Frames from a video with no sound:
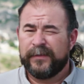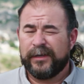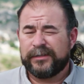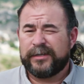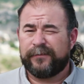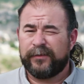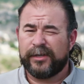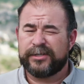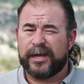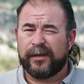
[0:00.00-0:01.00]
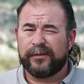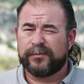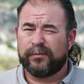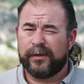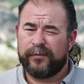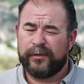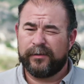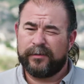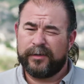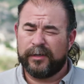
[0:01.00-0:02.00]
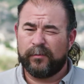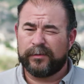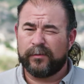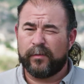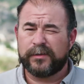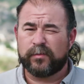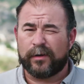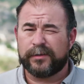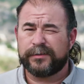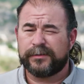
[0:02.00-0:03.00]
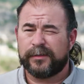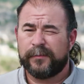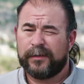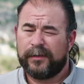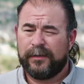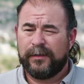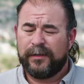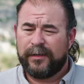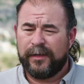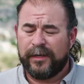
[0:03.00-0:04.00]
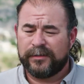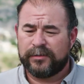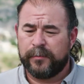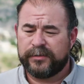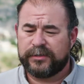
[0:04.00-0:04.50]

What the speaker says: is definitely a challenge whenever you're dealing with a wastewater system. And some